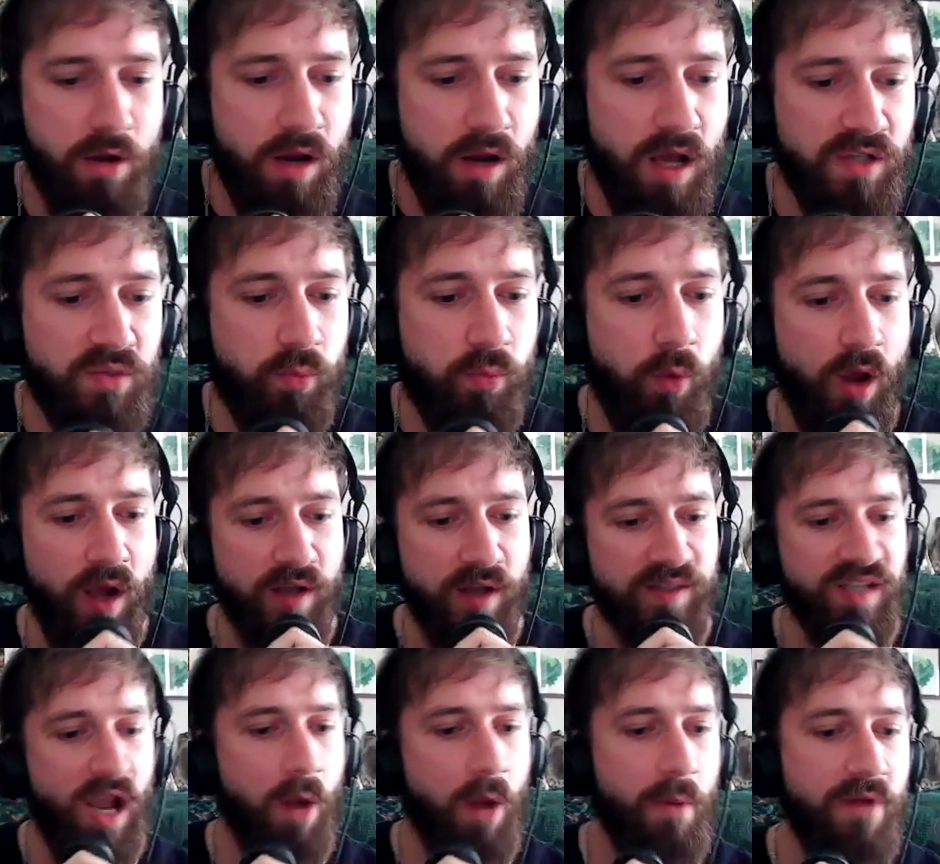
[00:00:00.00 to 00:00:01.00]
last words.
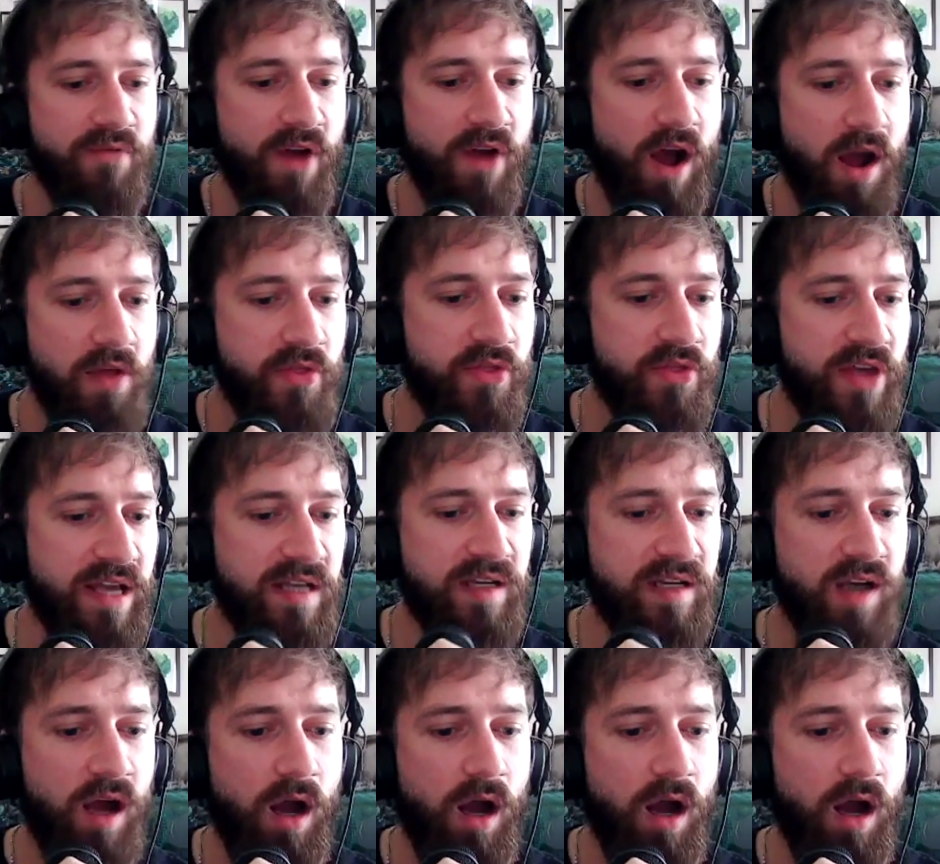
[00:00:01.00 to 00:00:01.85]
However, I think